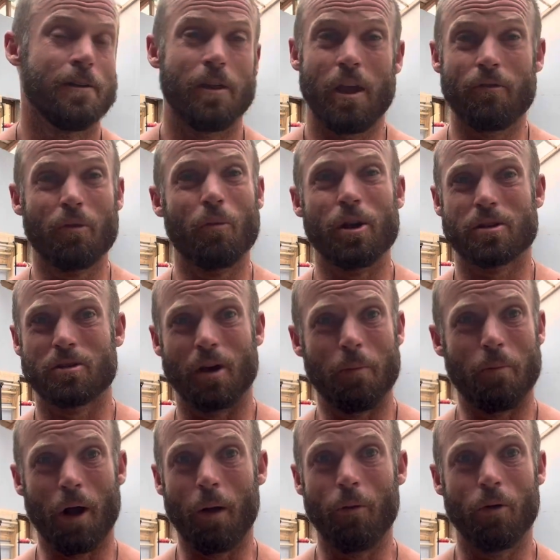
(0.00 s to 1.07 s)
Even Westside
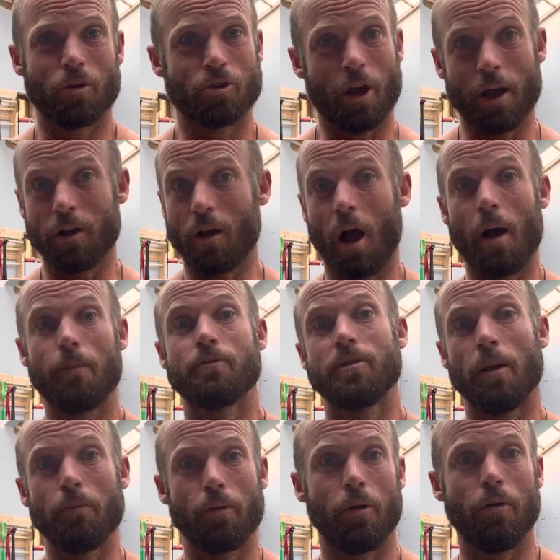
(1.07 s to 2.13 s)
Barbell trained
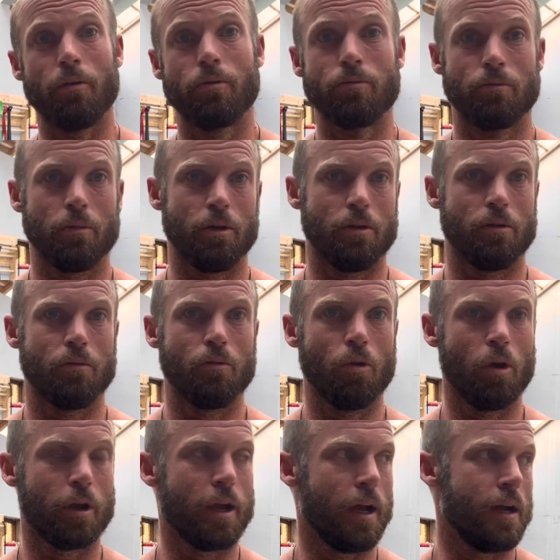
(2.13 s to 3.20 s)
up-tempo
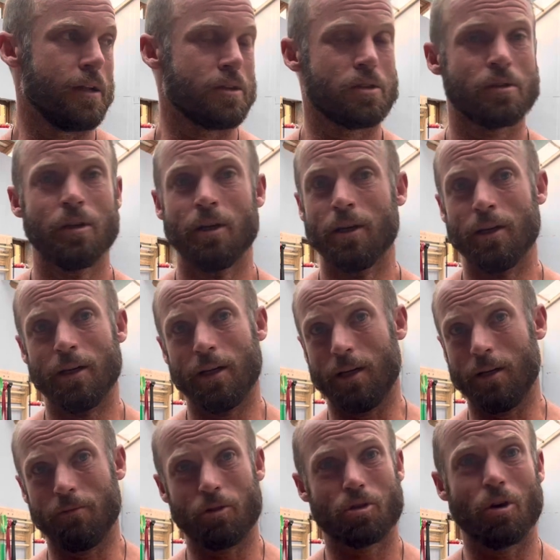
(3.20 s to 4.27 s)
workouts.
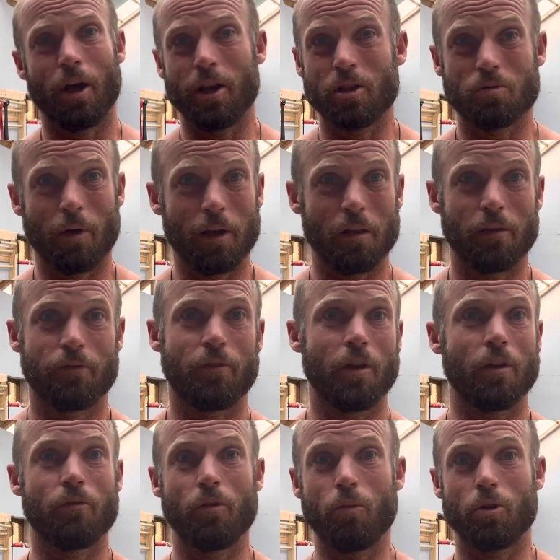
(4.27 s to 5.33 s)
The Chinese weightlifting,
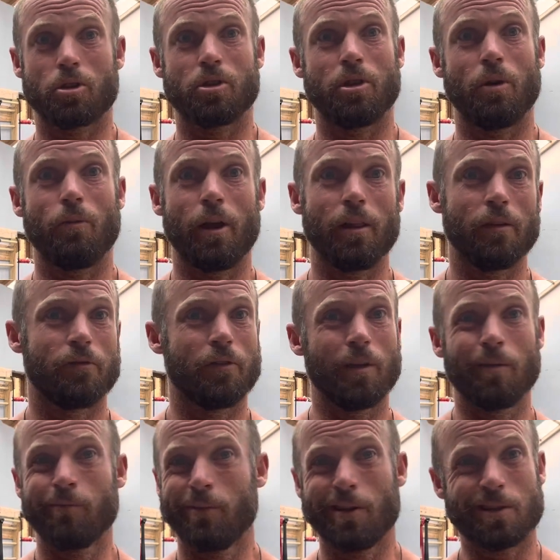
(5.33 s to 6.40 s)
if you watch their
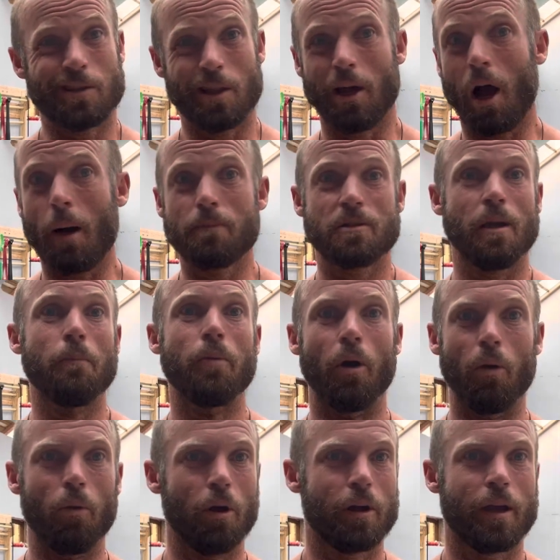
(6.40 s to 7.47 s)
weightlifting, they're
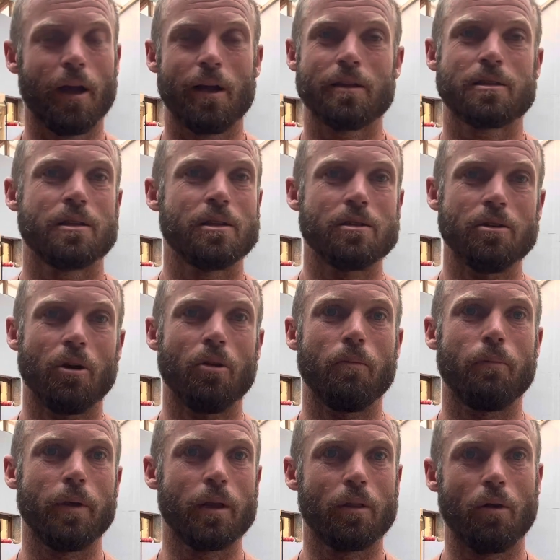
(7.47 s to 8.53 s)
up-tempo workouts. There's no
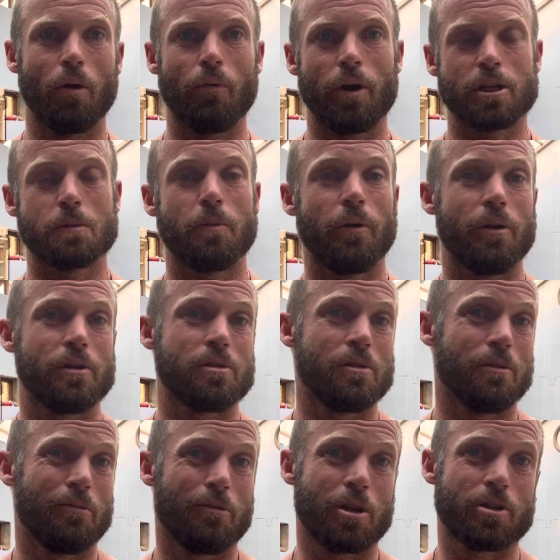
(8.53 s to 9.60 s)
big long rest periods.
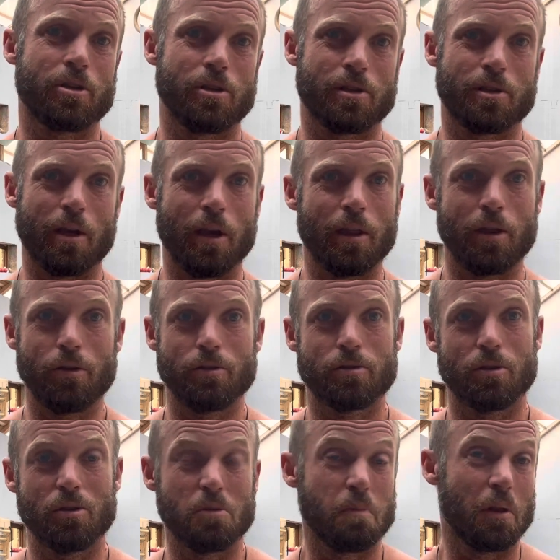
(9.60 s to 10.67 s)
And the Russians say they use
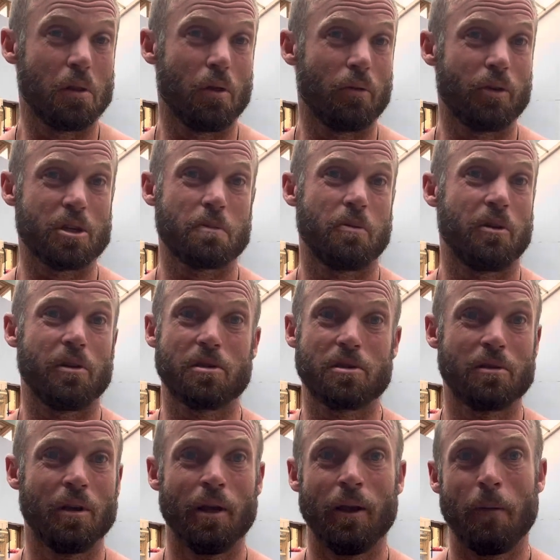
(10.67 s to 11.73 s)
those big long rest
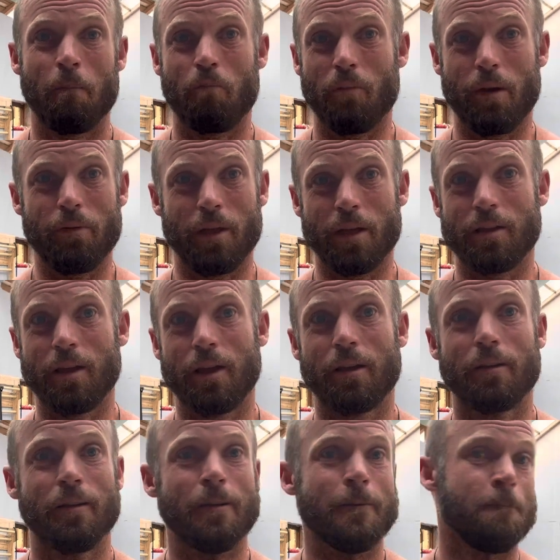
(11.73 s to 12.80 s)
periods. Maybe they
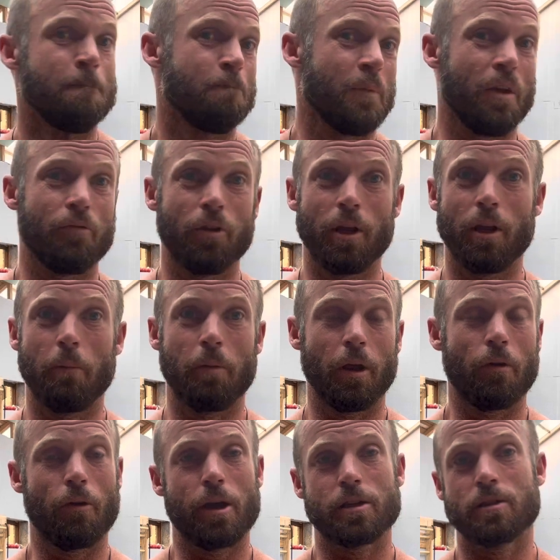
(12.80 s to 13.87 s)
did. If you need a
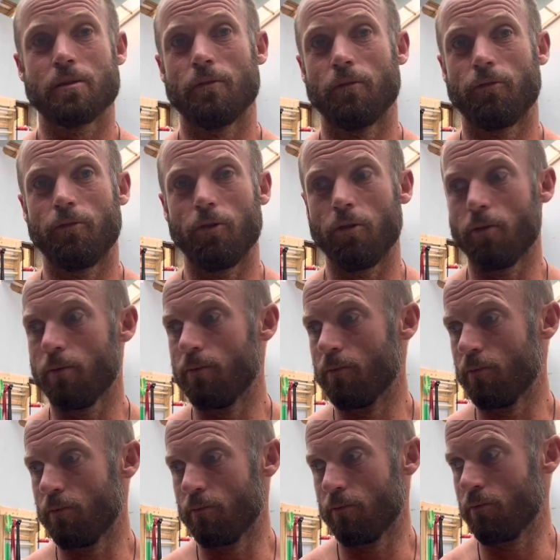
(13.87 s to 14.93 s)
big rest for,
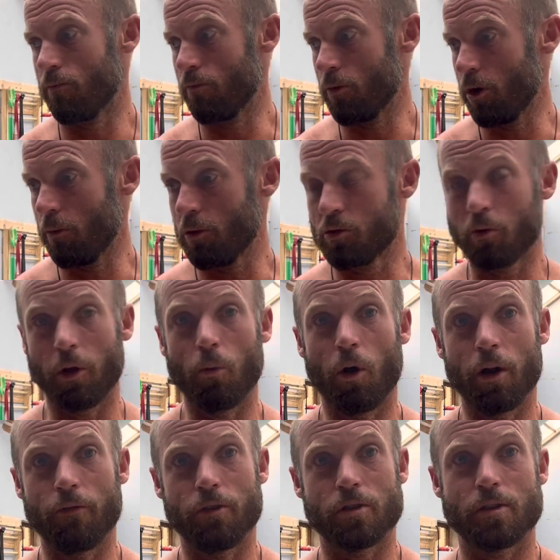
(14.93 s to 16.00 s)
between
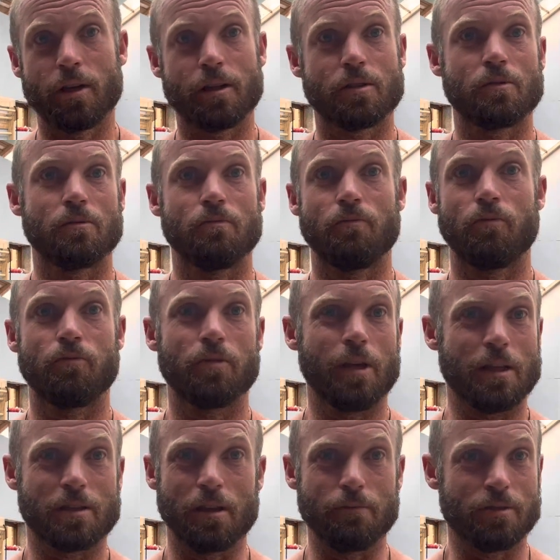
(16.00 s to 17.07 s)
one of your sets
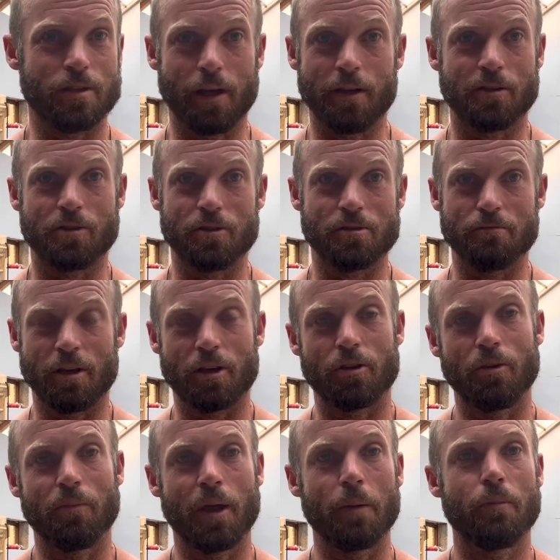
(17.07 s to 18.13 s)
at some stage, doesn't make
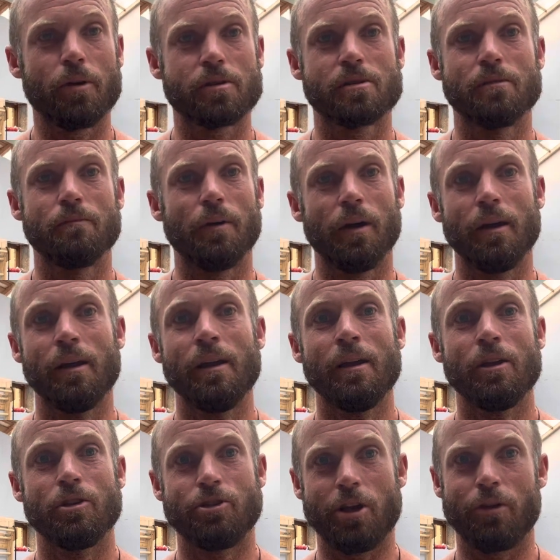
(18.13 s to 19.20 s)
you a bad person. But
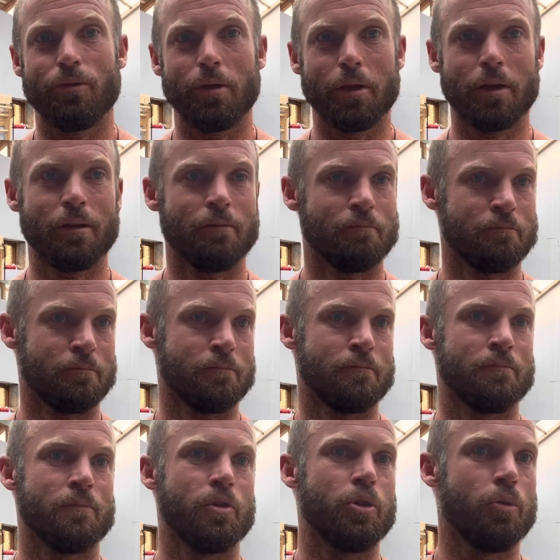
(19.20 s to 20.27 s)
generally,
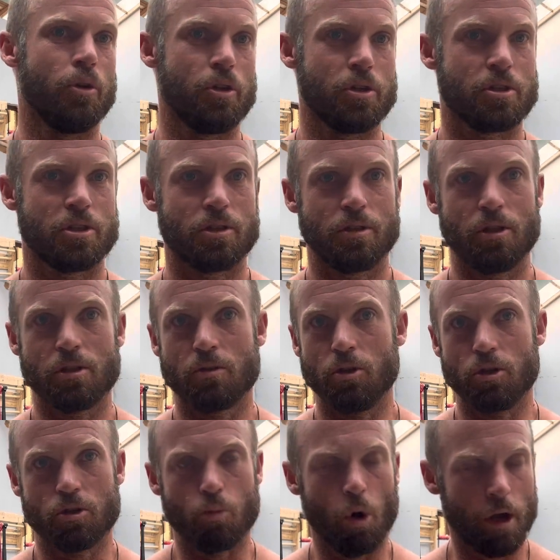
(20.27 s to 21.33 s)
you want your
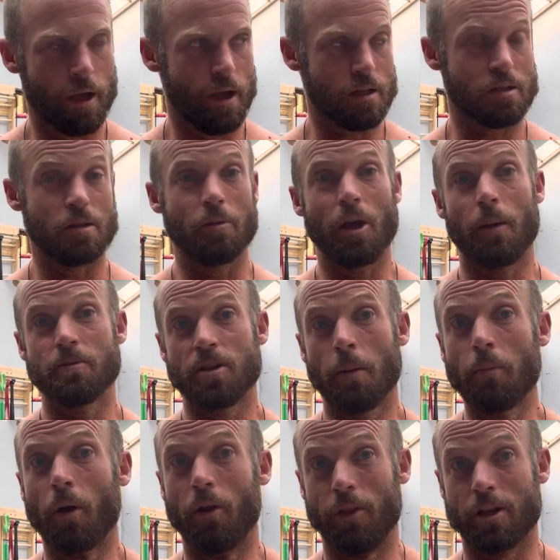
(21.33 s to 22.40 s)
workouts to be
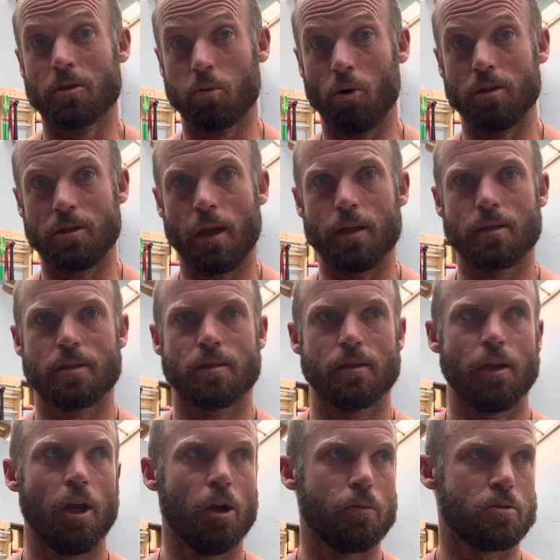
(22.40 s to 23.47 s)
up-tempo, and that's what dense
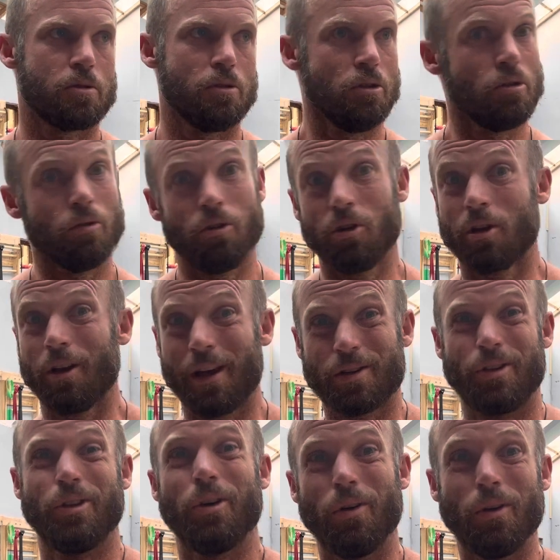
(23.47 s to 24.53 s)
helps to do. And you can
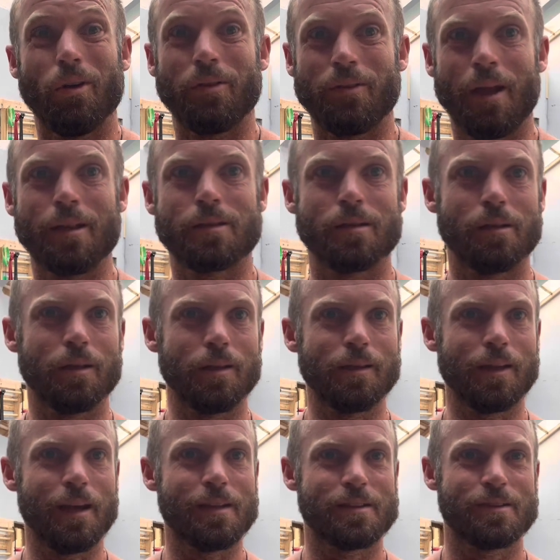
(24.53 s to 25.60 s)
actually go a lot denser than
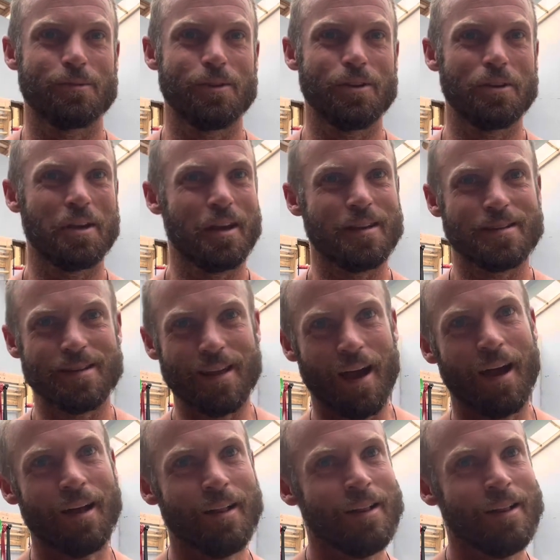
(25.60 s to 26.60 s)
dense when you get into that.